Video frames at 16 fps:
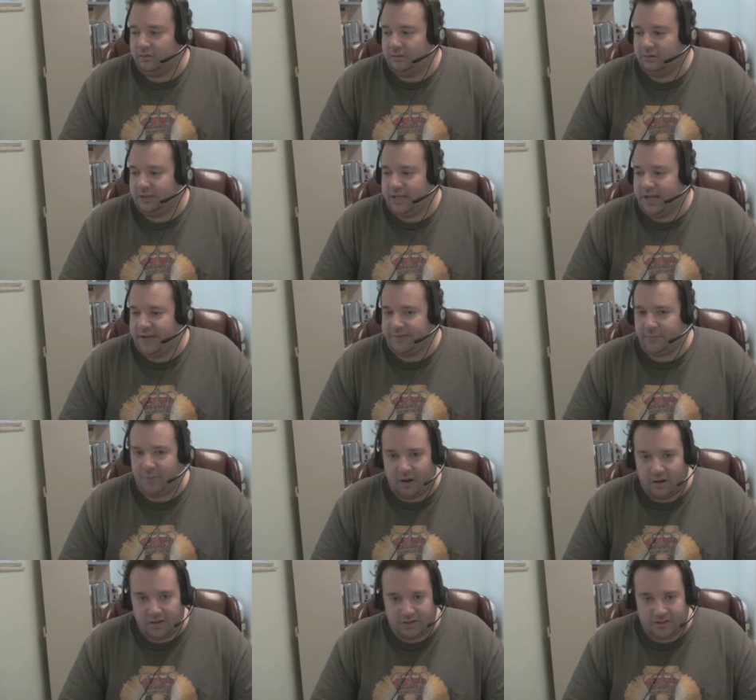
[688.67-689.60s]
if a
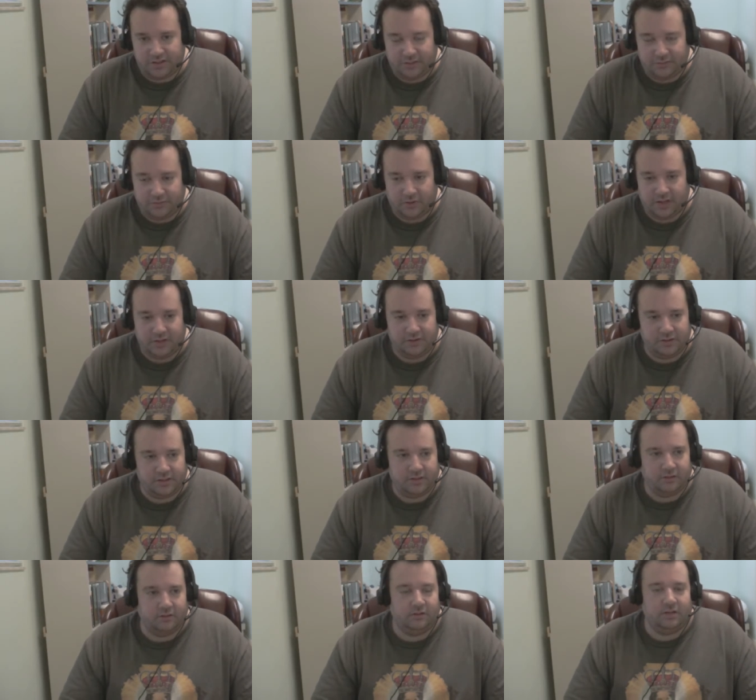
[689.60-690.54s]
part is different,
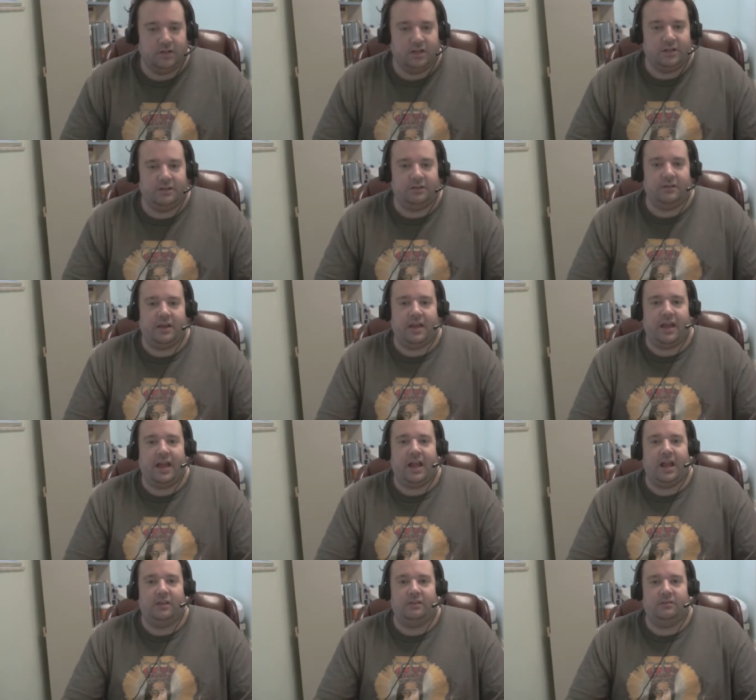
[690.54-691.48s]

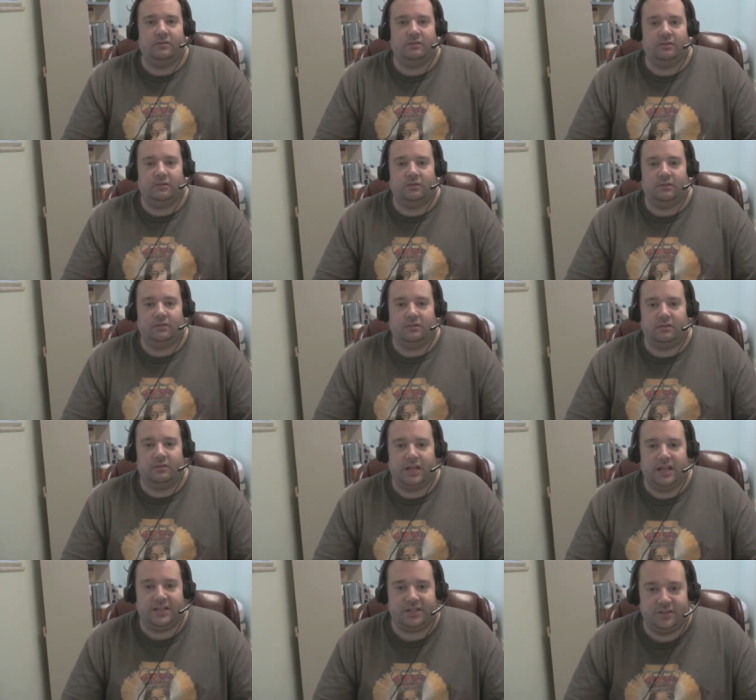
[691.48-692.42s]
then
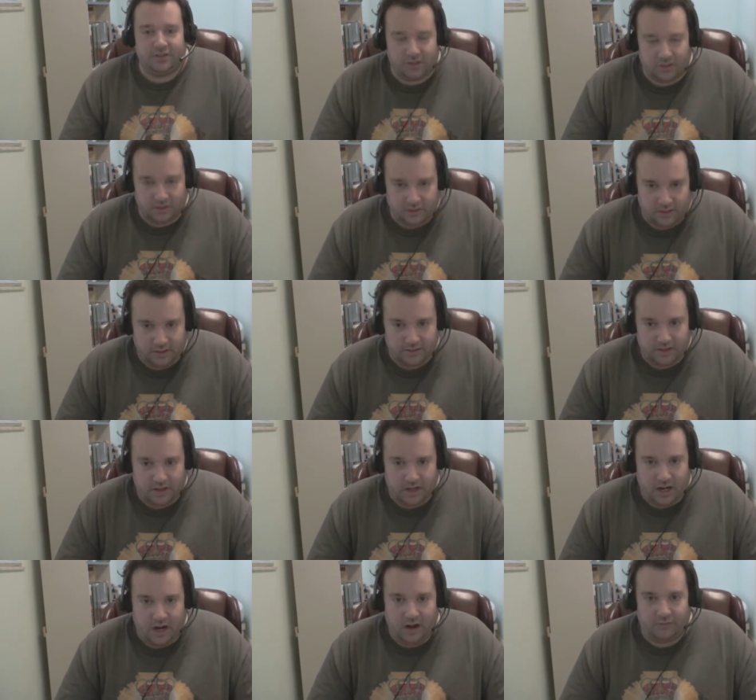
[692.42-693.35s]
it's considered
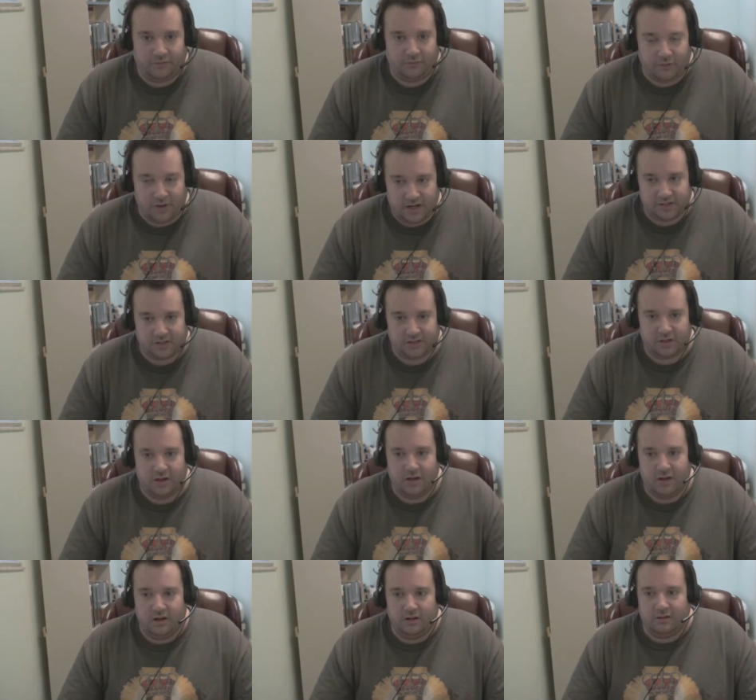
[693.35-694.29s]
a fresh
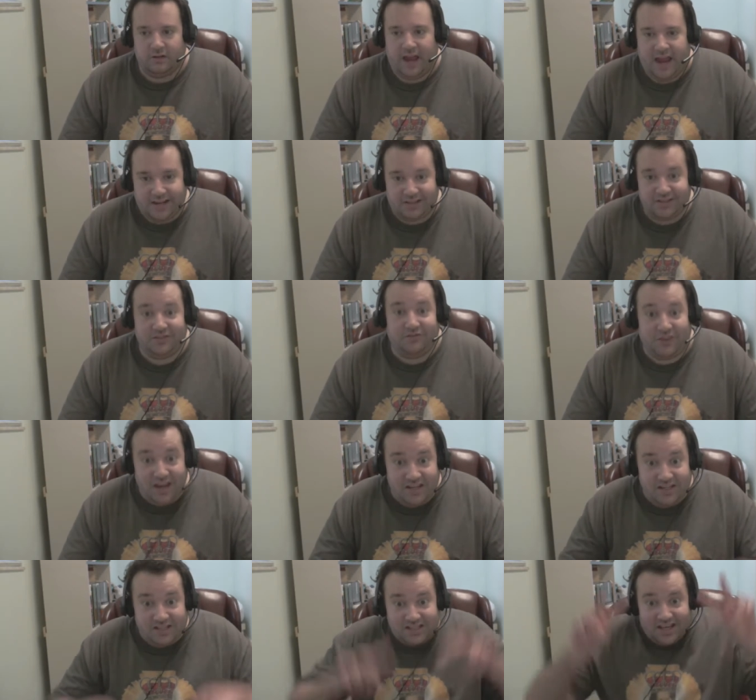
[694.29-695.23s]

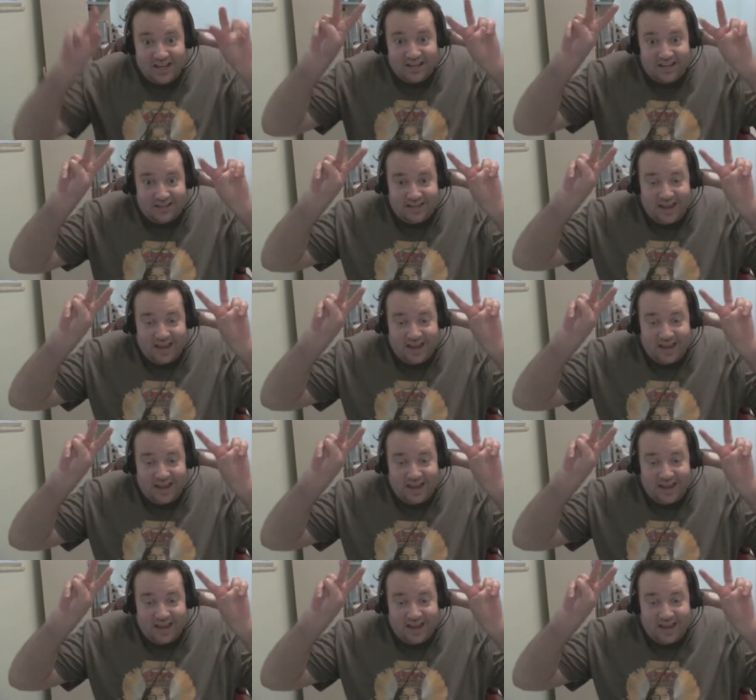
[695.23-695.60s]
activation,